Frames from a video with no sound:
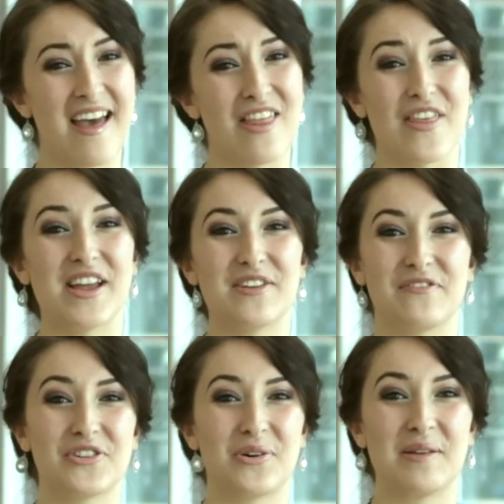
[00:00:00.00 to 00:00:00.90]
Thank you for
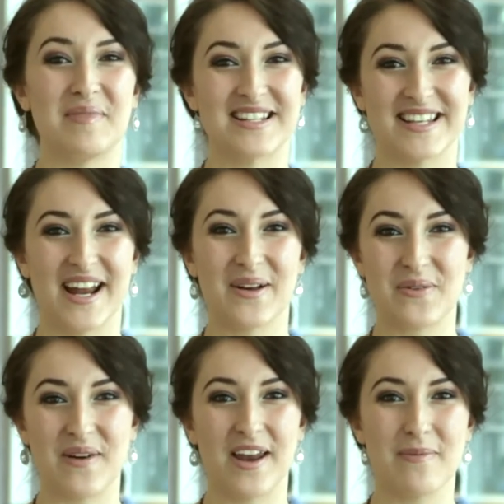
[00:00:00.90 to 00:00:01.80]
joining me today on The
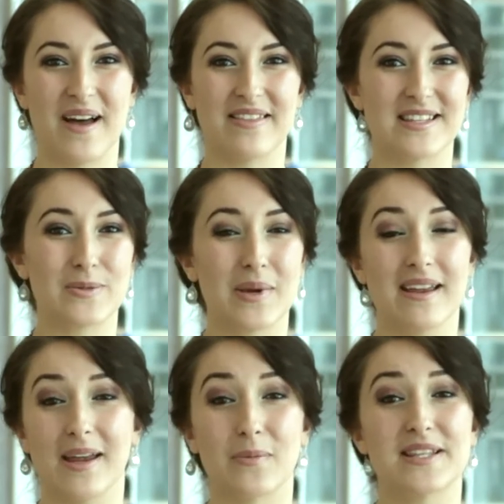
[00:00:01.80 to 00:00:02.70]
Roundabout this week.
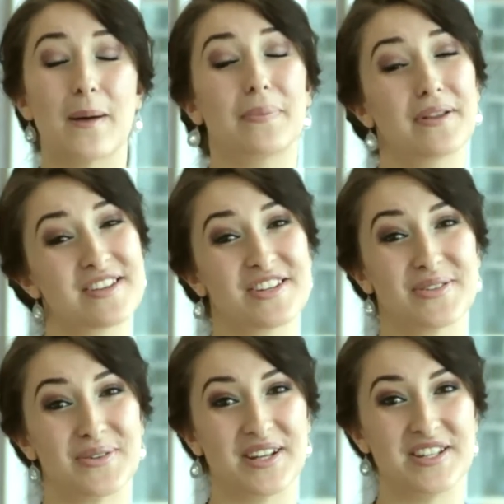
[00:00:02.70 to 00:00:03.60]
It was a pleasure
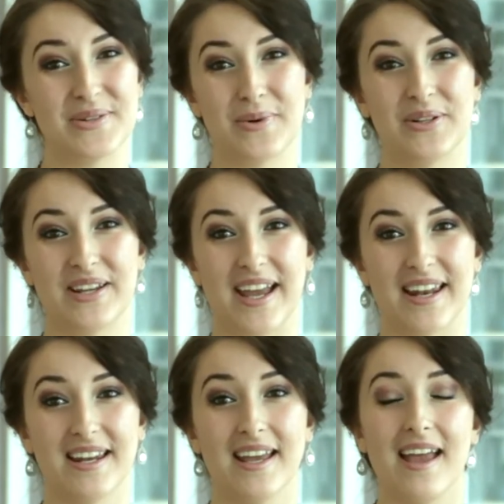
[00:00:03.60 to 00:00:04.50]
talking to you all again.
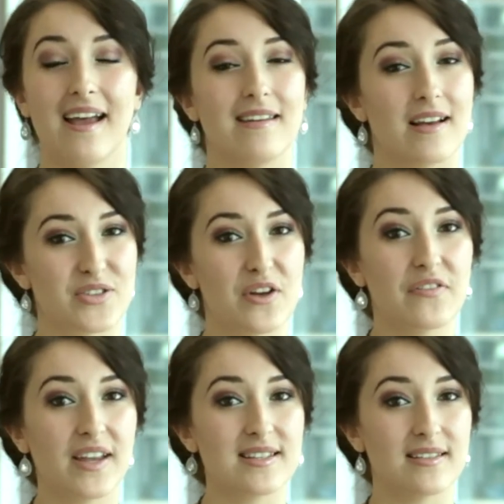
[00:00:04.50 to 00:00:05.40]
Now don't
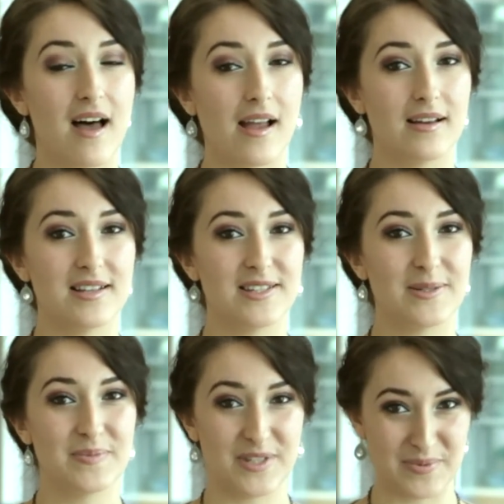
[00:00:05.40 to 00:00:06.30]
forget to like us,
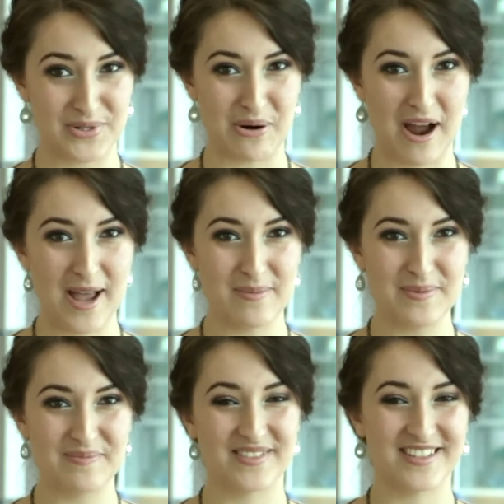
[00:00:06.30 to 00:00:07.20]
subscribe,
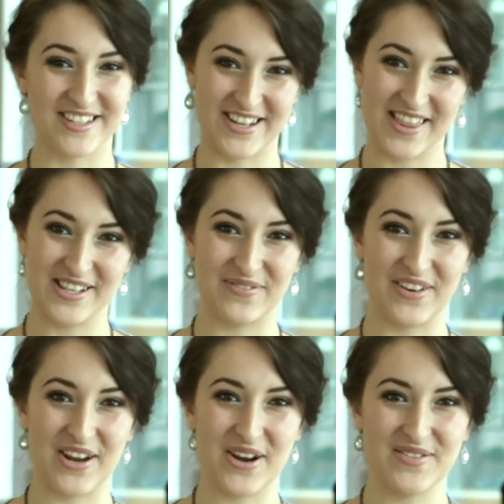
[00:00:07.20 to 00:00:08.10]
share this
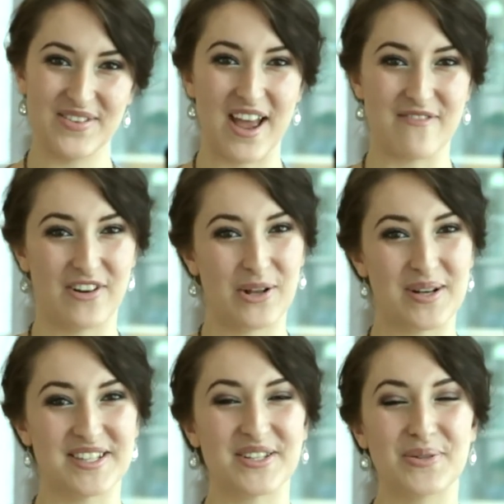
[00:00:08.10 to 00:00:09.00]
video and follow
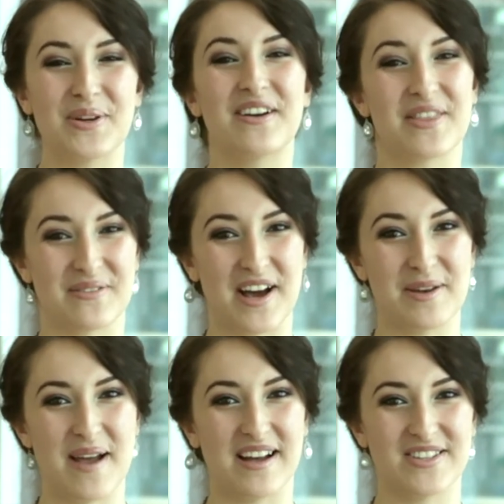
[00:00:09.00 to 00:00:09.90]
us on Twitter at The
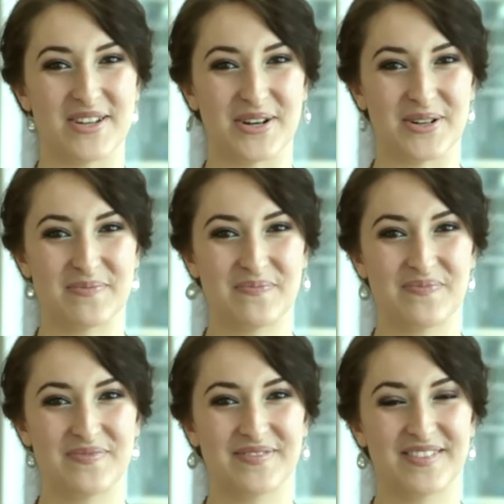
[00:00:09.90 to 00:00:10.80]
Roundabout 2.
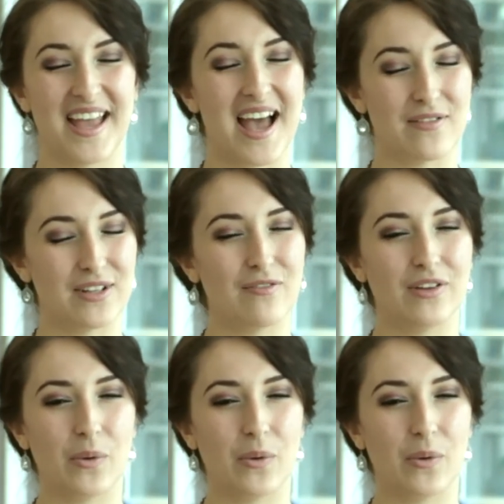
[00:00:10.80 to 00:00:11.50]
Have a lovely